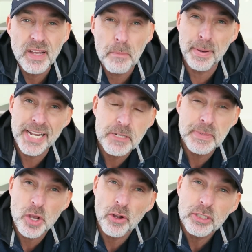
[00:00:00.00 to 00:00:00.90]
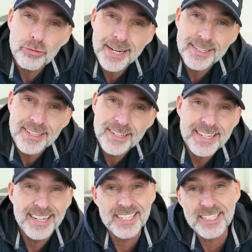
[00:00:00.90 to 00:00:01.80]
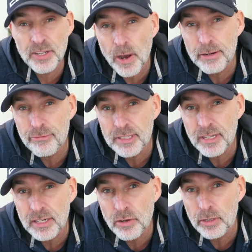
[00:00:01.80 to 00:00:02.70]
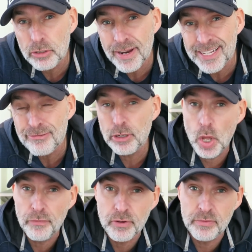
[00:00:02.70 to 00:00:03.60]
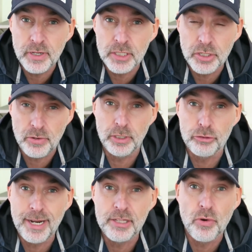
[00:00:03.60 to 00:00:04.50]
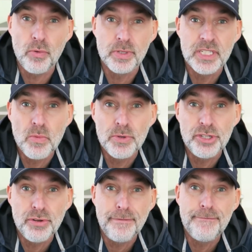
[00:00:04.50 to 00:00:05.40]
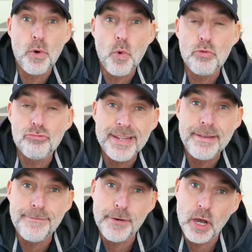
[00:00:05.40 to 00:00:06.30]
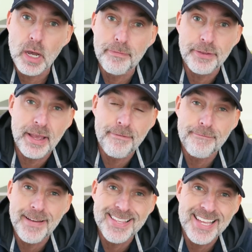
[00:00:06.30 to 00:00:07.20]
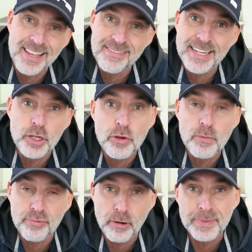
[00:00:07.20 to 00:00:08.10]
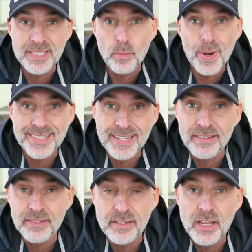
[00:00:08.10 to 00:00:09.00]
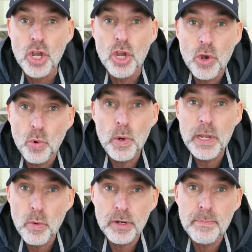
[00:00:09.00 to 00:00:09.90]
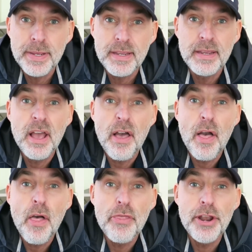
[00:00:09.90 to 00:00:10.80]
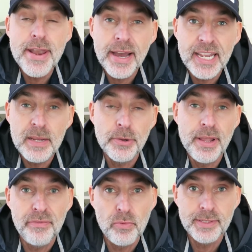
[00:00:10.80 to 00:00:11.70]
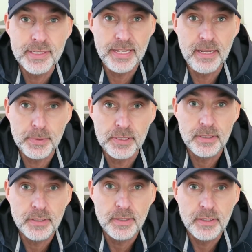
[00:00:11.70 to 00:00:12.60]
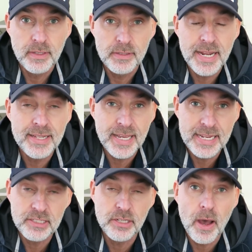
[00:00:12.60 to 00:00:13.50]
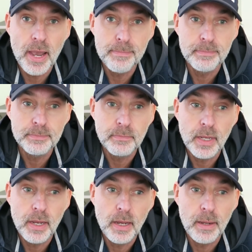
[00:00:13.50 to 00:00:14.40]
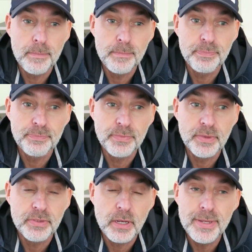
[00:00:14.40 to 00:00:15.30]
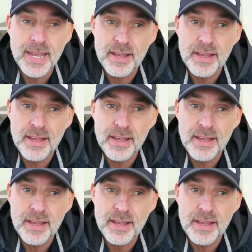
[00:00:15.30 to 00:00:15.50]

basement contractor, a side return contractor, a loft conversion contractor, or someone to do a full refurb for their fantastic new property in West London, we want to be the name on everyone's lips. So that takes time. So